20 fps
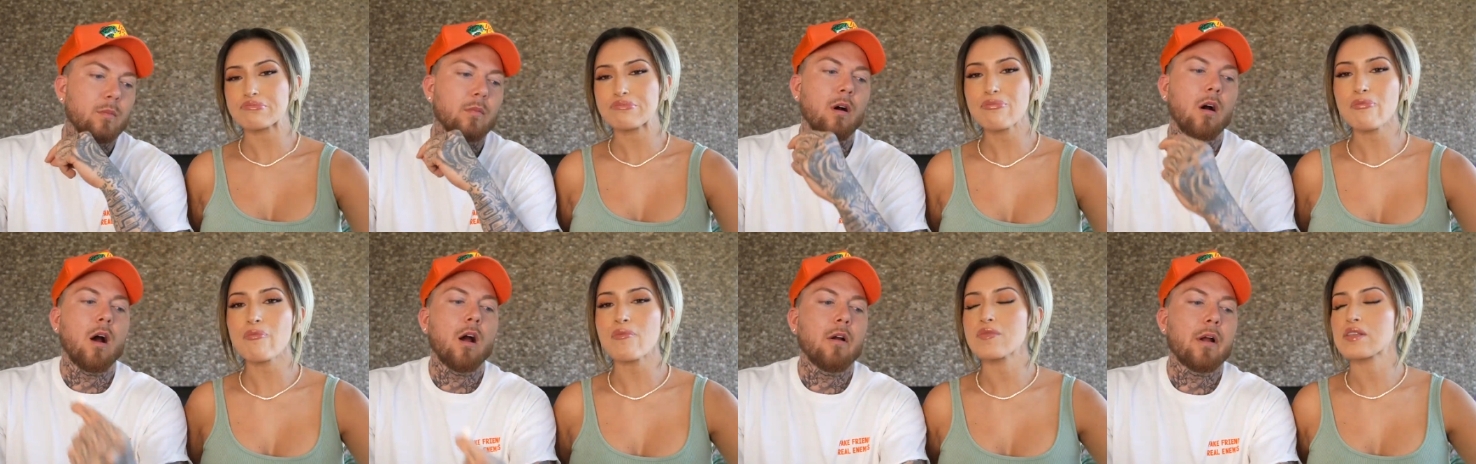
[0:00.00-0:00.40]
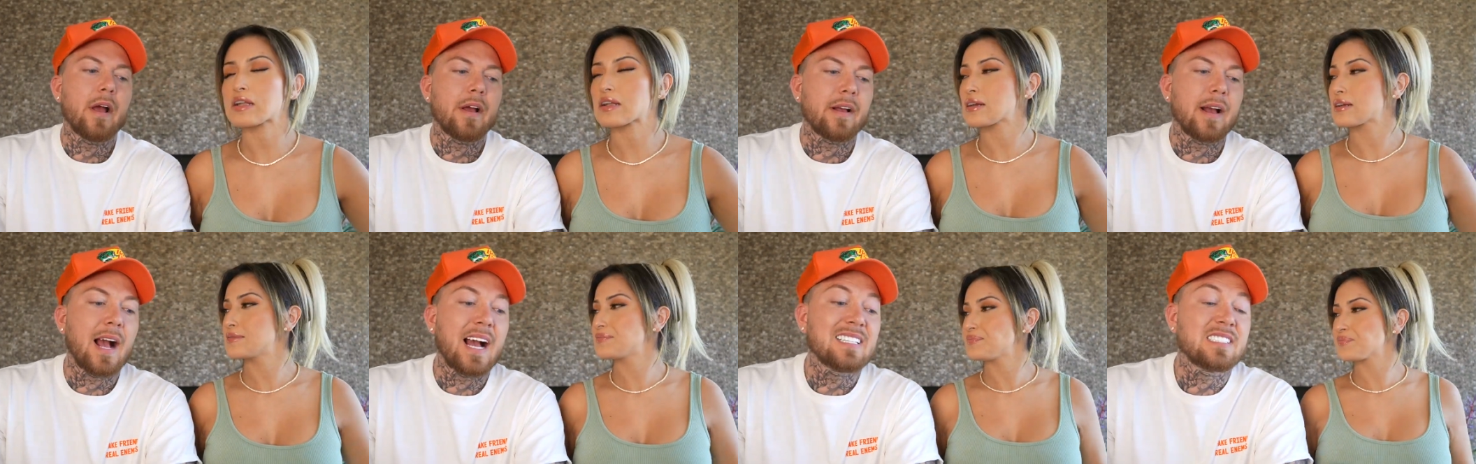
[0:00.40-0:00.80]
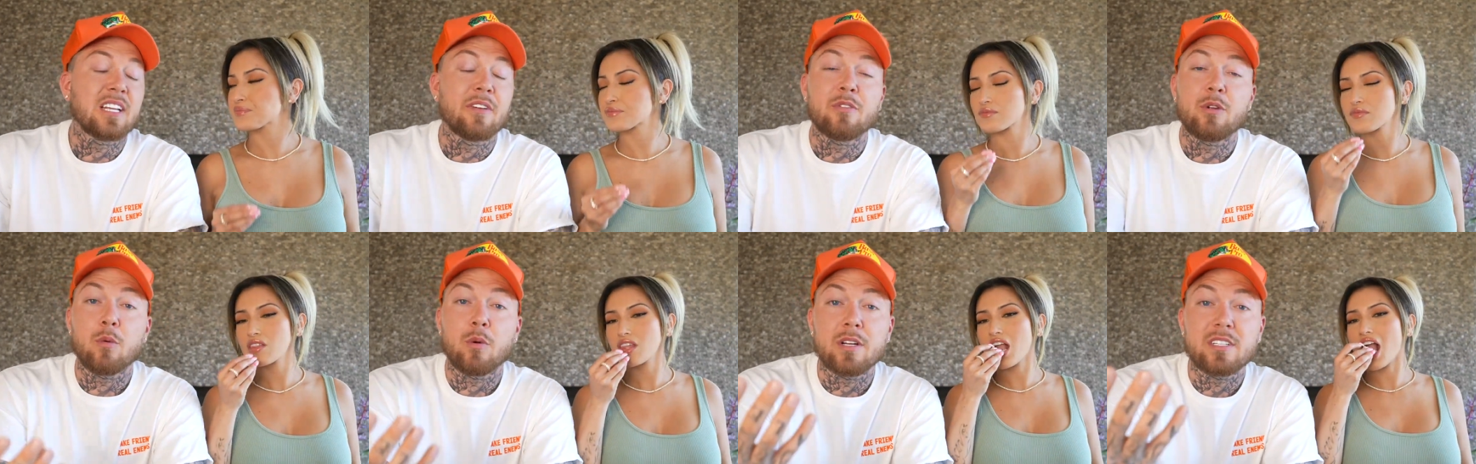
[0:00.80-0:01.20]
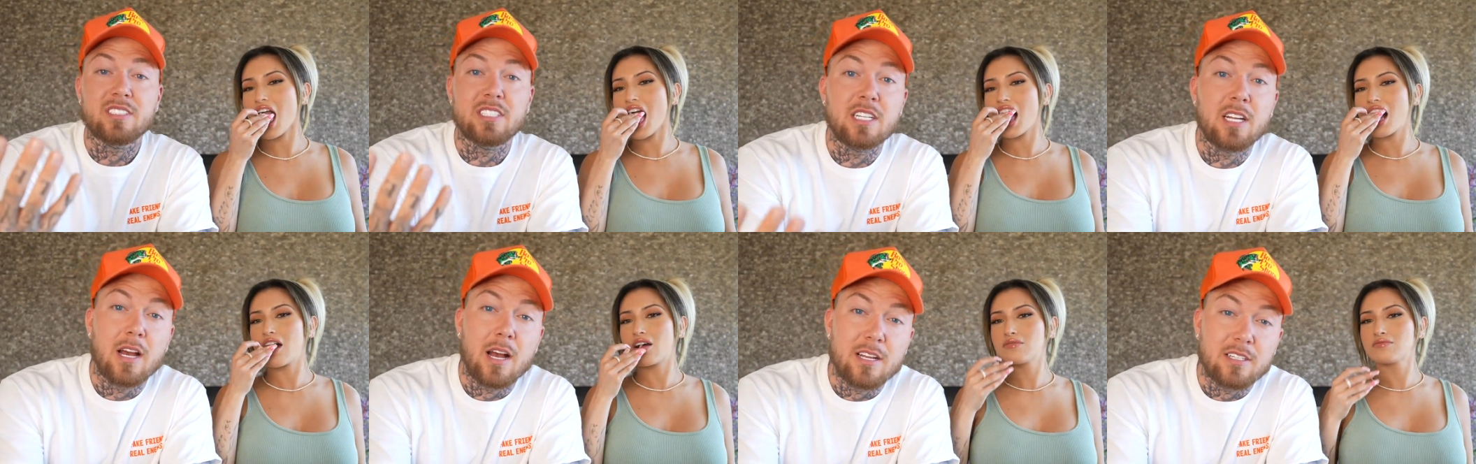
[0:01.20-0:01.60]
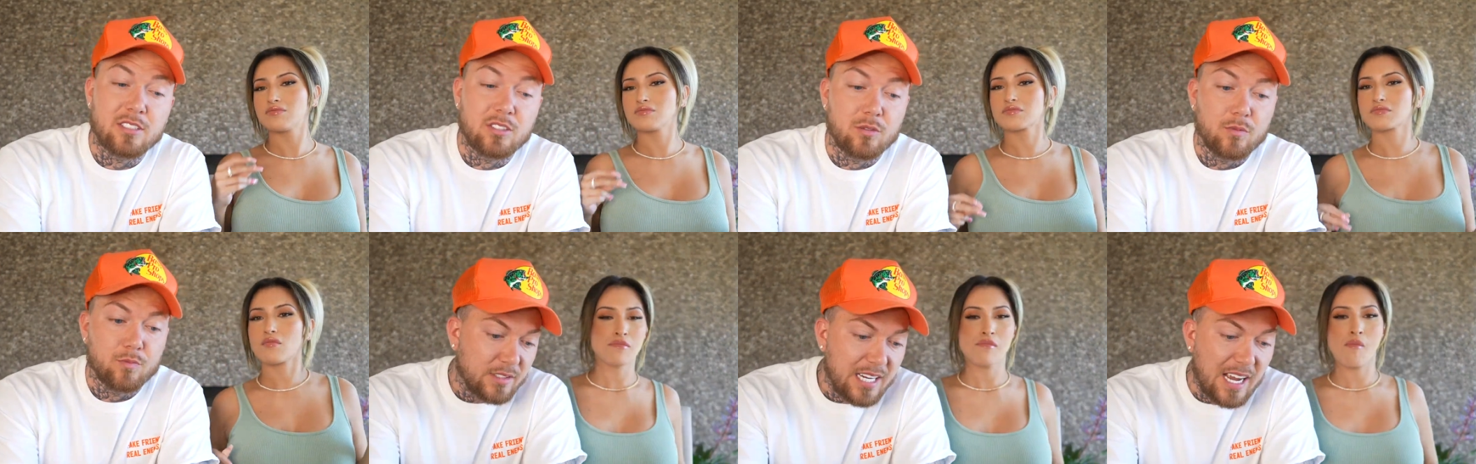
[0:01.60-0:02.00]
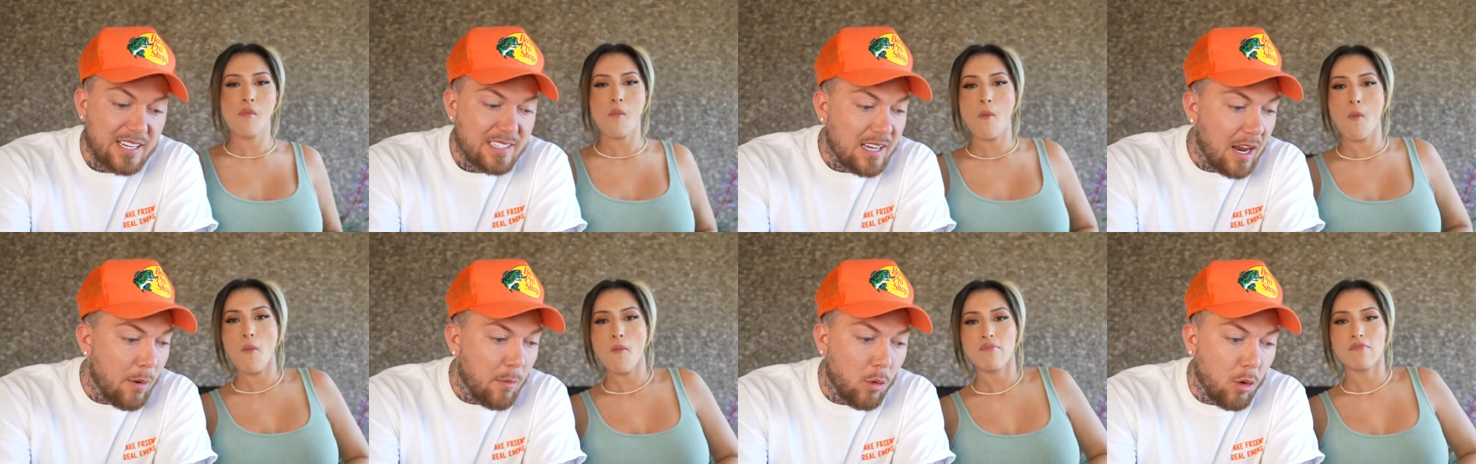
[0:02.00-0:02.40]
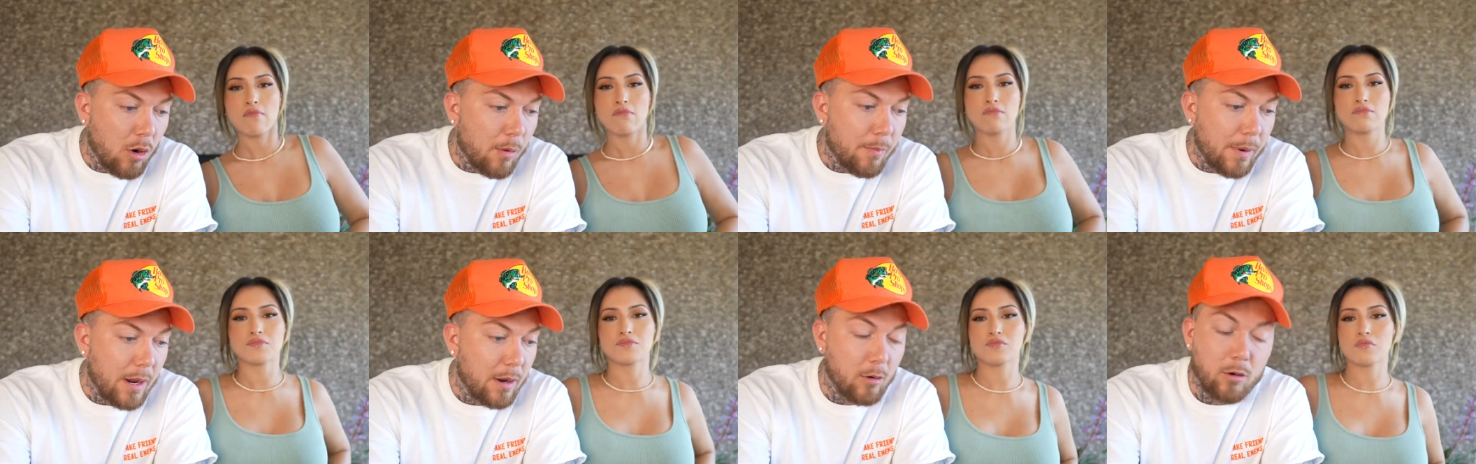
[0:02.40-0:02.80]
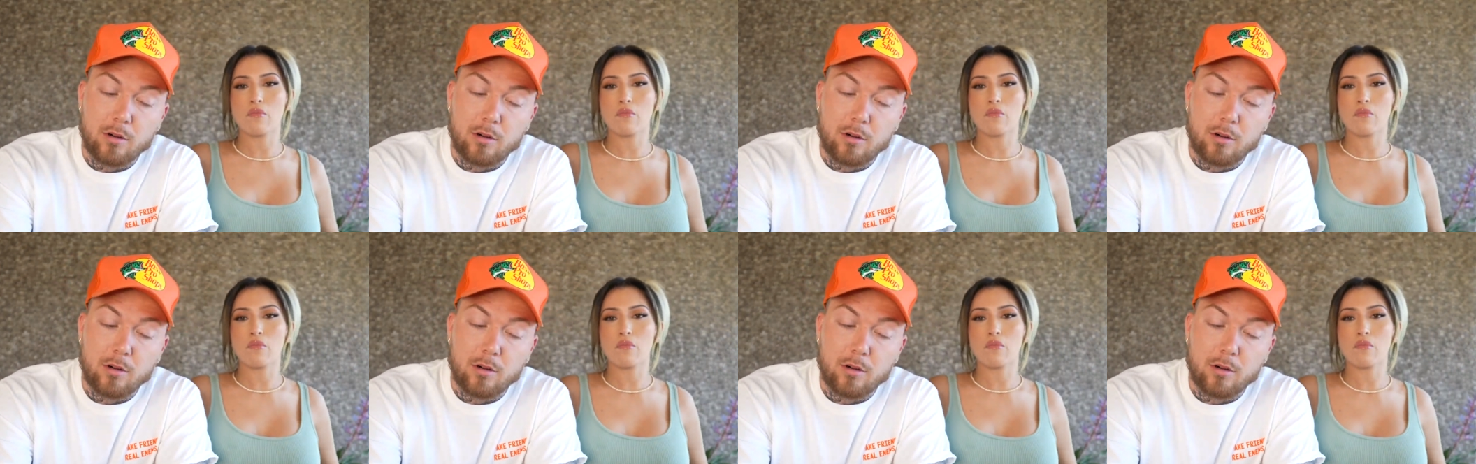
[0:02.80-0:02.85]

Speaker 1: But alright guys, if you want to see us test out more,